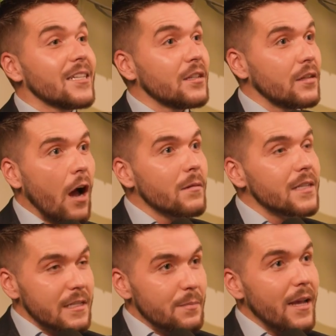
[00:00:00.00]
It didn't. I
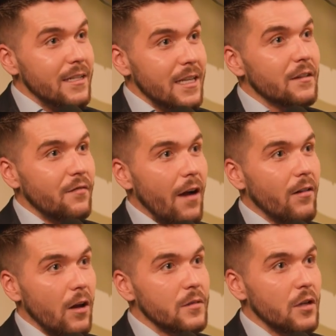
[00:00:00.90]
was expecting the
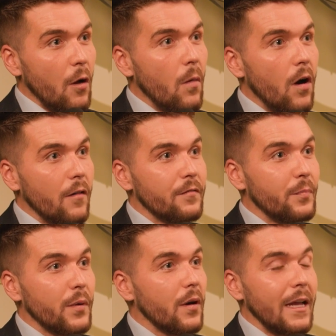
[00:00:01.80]
fire alarm to go off,
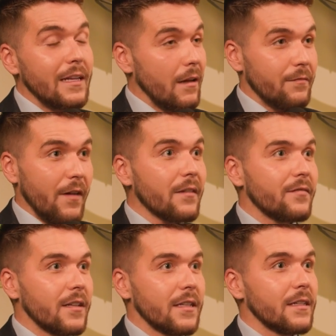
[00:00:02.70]
but it
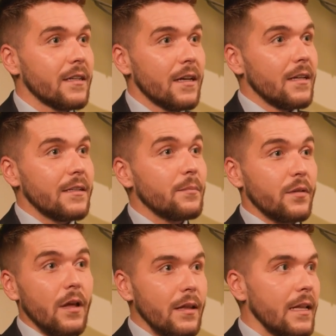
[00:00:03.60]
thankfully
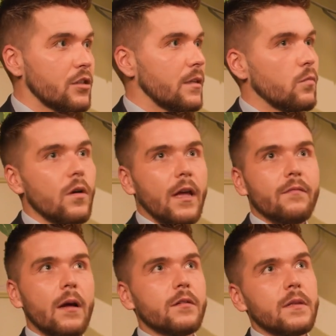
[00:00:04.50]
didn't. But literally
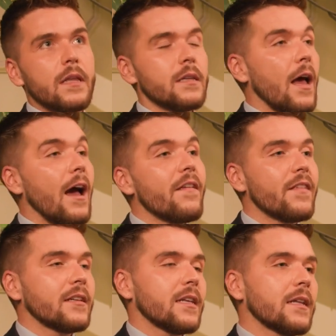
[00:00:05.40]
walking around doing this. And
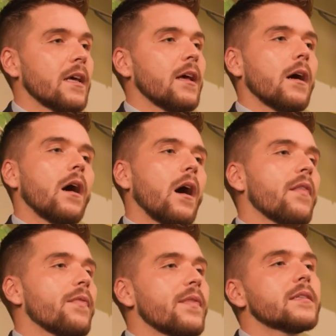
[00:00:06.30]
then they said,
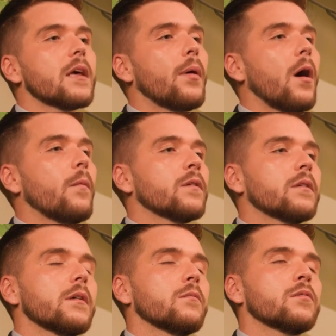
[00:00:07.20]
this
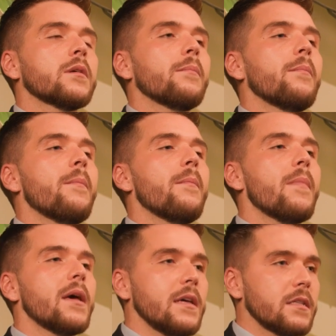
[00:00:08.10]
apartment was
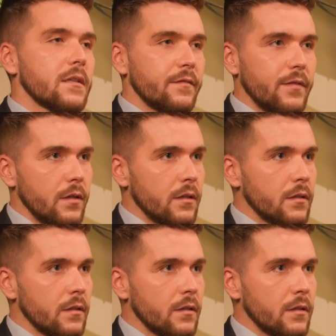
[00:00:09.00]
made for